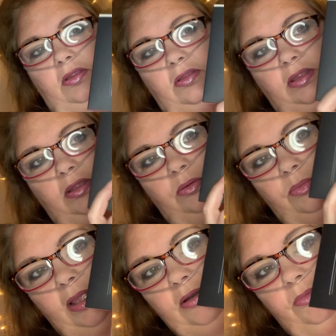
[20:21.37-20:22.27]
the
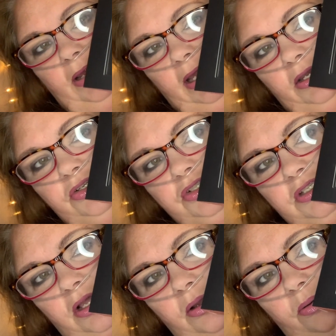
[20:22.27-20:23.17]
red range,
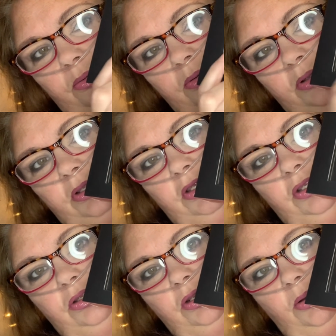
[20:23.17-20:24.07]
so
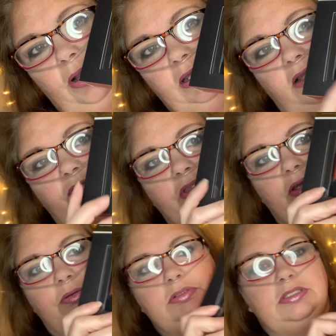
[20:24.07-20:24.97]
you know I love
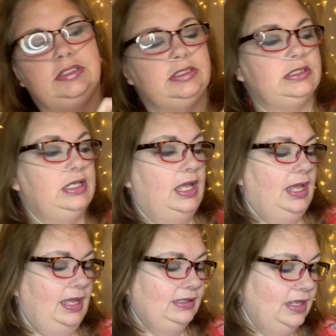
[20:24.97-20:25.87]
those.
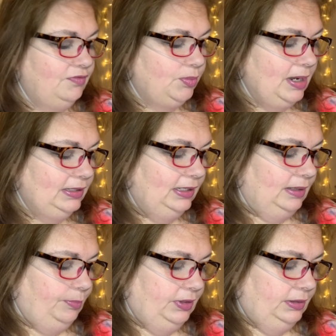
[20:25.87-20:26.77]
I love a red lip.